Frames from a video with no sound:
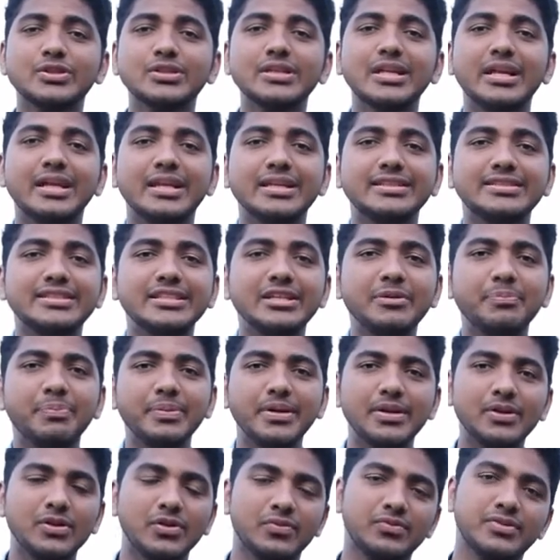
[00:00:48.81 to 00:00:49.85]
on the
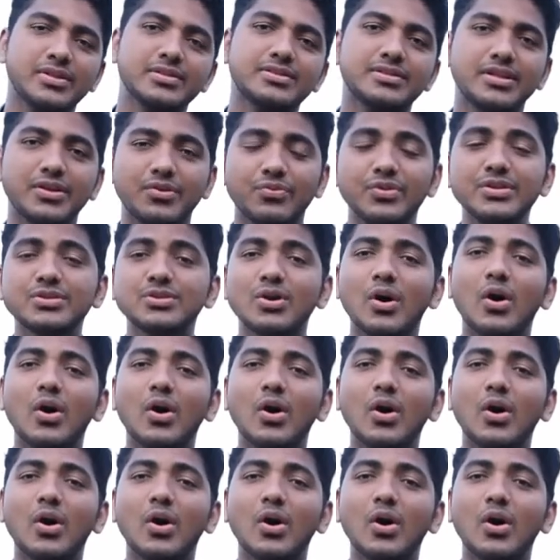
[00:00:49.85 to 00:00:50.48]
recipient of the service